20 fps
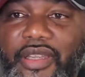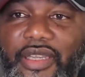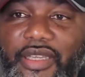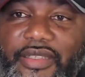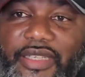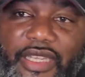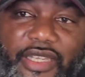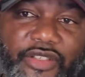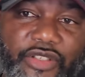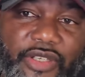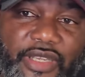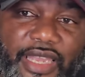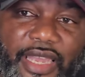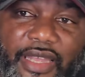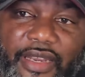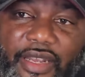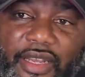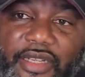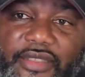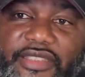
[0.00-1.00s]
And then you
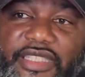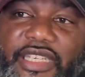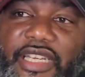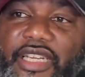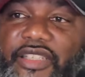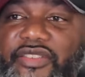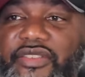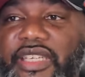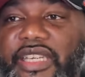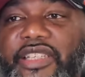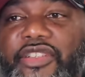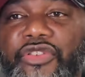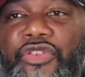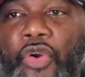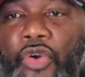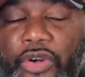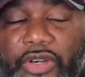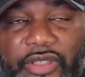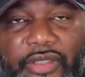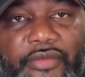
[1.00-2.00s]
got Deontay
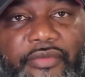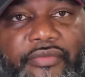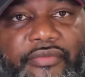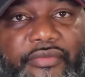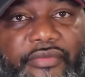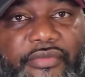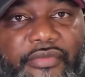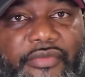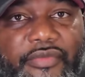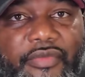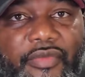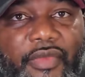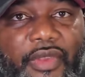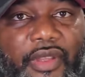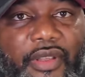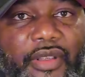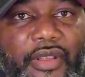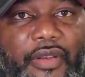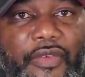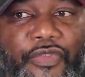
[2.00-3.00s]
Thornton
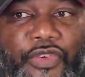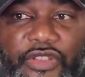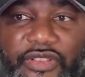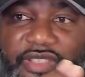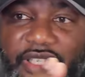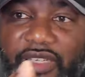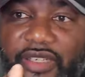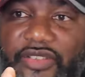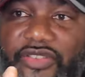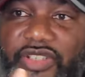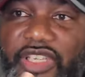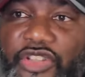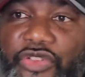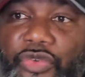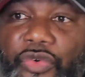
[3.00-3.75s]
for Tennessee.